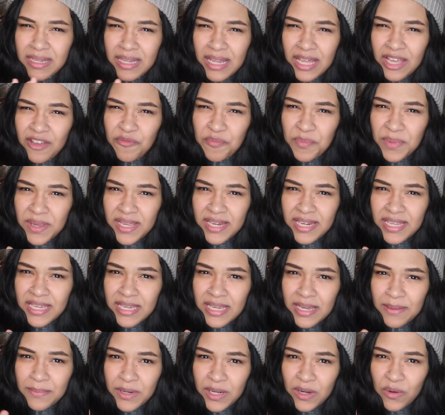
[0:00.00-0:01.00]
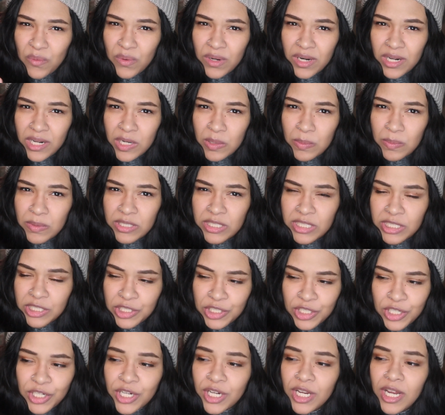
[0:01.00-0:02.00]
Live P D. I'm not one hundred percent
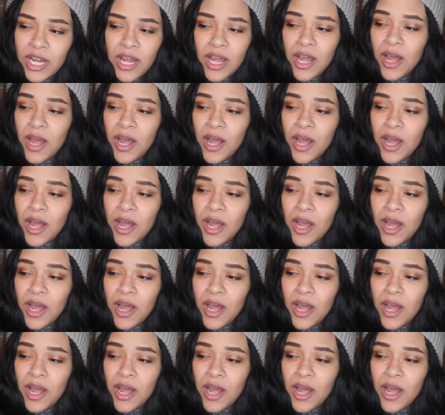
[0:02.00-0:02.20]
sure,